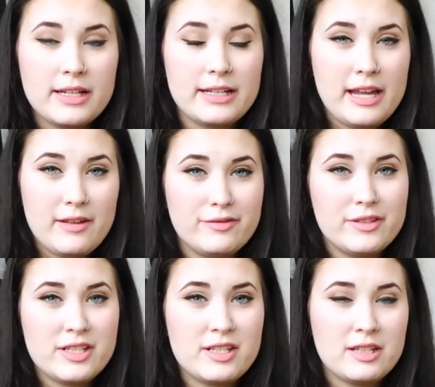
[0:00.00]
like
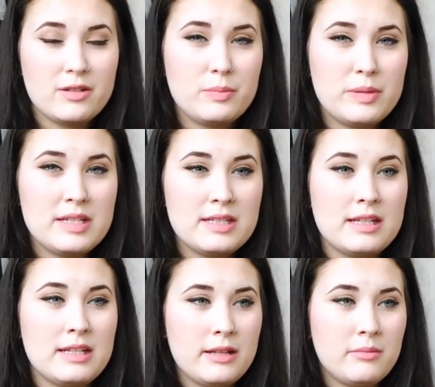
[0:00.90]
every single piece,
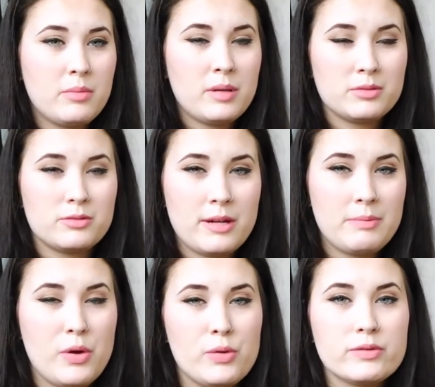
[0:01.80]
and then bubble
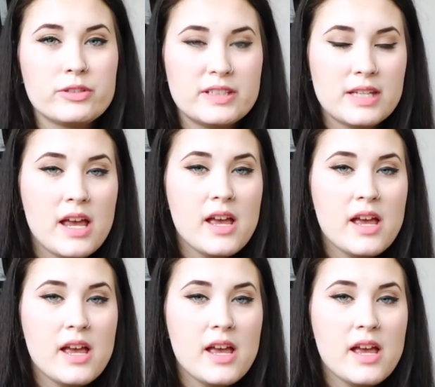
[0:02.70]
wrap over it.